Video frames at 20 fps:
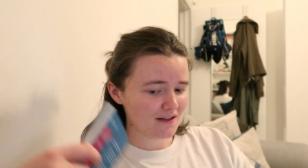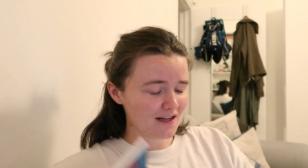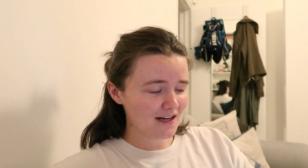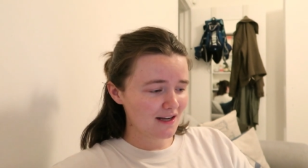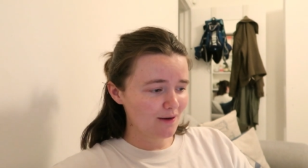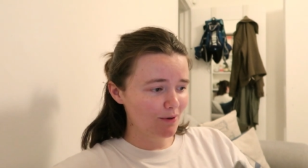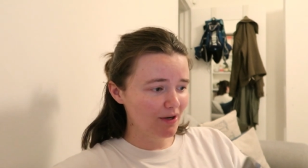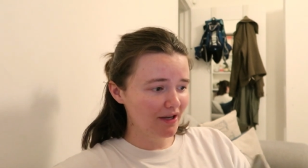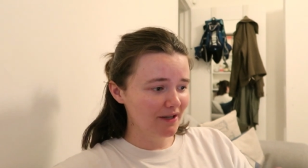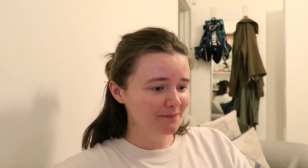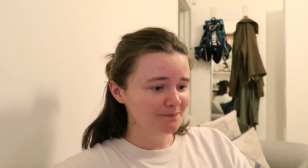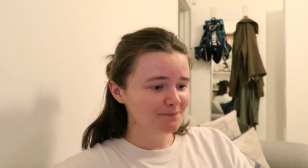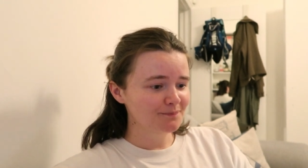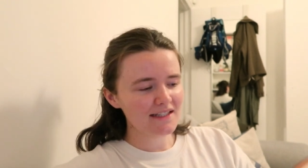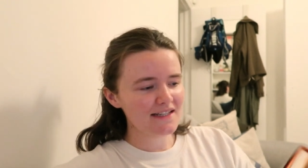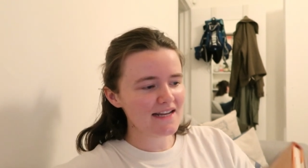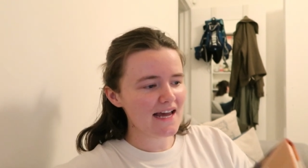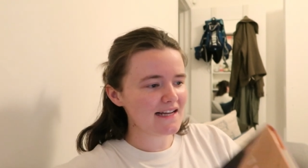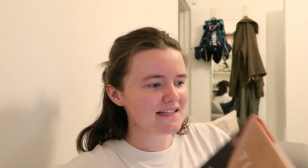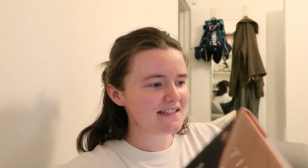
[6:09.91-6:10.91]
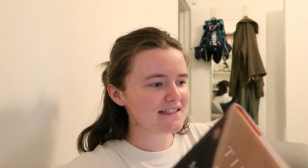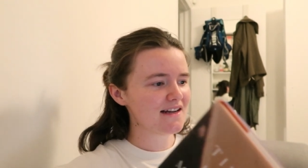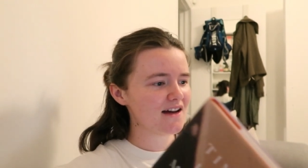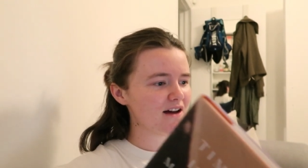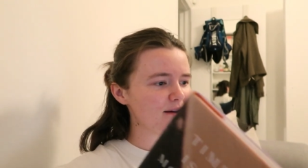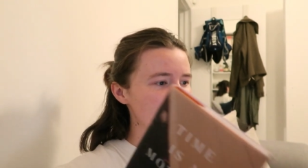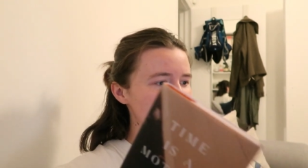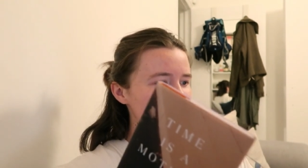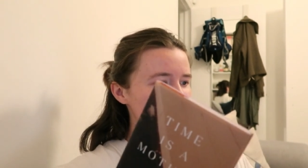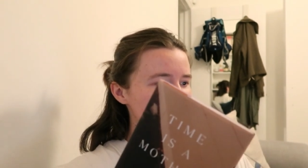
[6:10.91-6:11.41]
Anyway, next
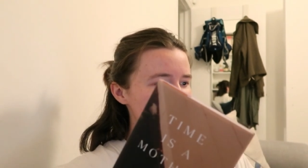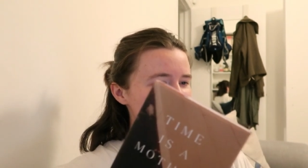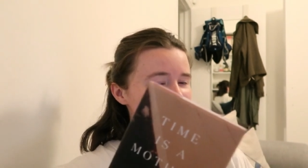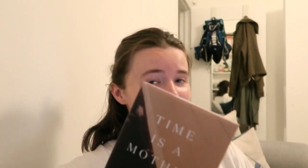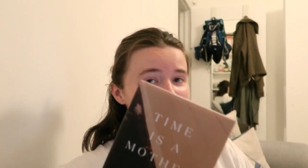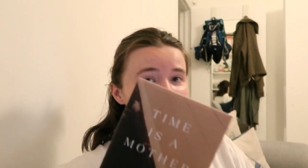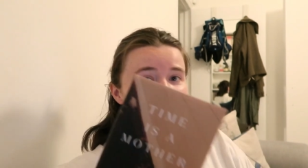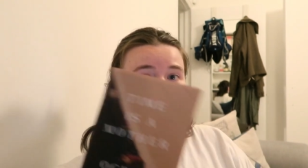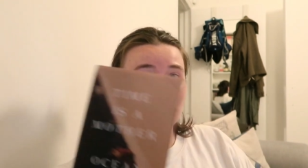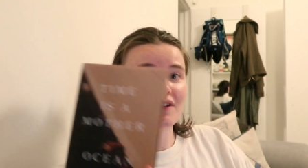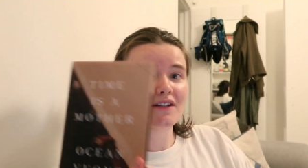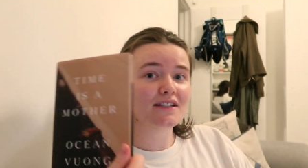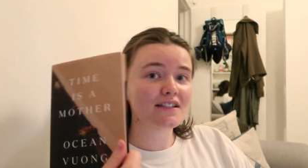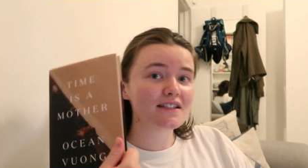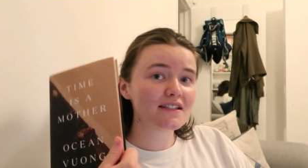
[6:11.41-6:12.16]
up we have